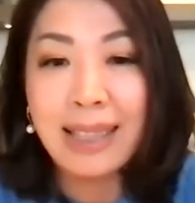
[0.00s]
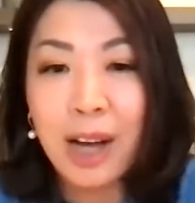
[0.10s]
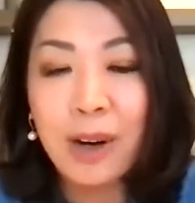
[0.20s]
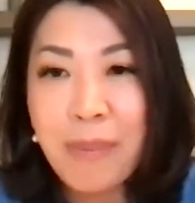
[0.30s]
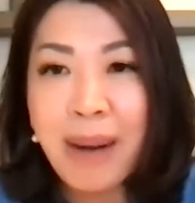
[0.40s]

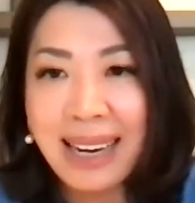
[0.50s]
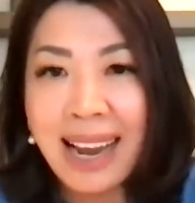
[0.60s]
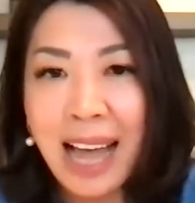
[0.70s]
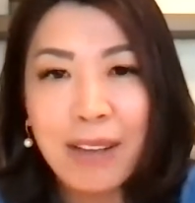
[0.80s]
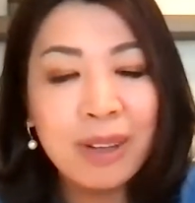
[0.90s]
know in my
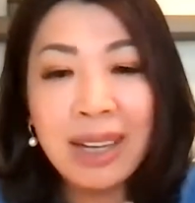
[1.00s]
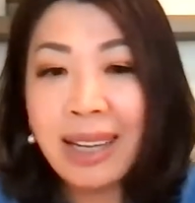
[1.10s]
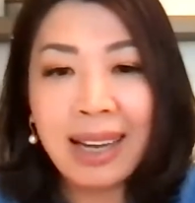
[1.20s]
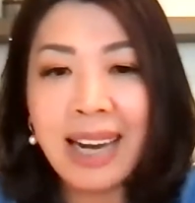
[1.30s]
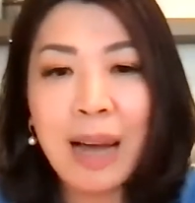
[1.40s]
life
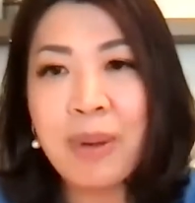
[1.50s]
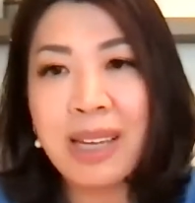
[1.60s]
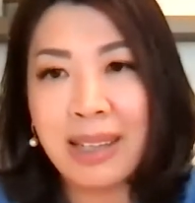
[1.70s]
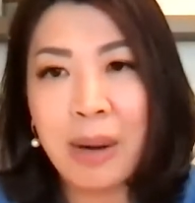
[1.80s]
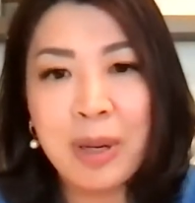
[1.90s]
cannot
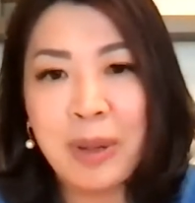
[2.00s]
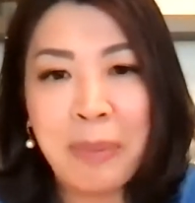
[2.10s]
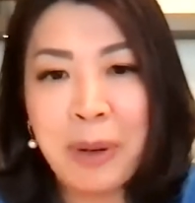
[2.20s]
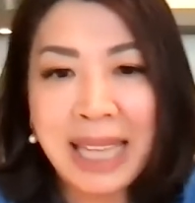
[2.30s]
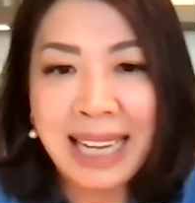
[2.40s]
be a
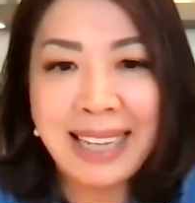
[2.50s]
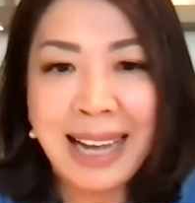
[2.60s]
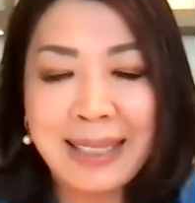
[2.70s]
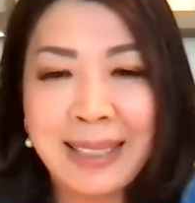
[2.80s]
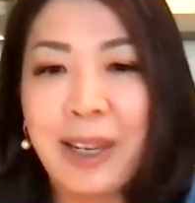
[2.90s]

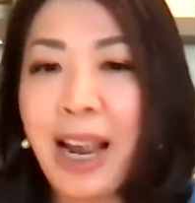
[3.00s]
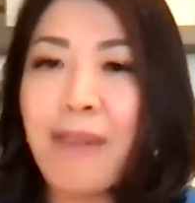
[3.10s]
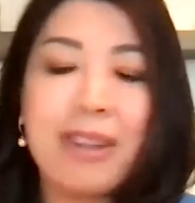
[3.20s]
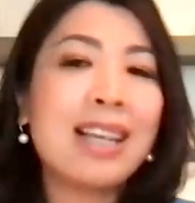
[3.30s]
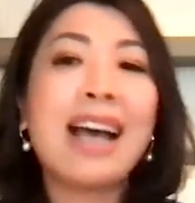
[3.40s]
multitasker.
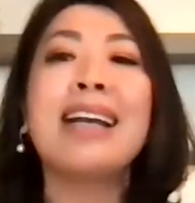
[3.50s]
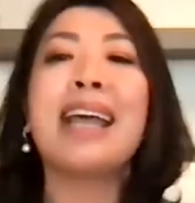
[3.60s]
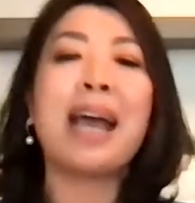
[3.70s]
Every time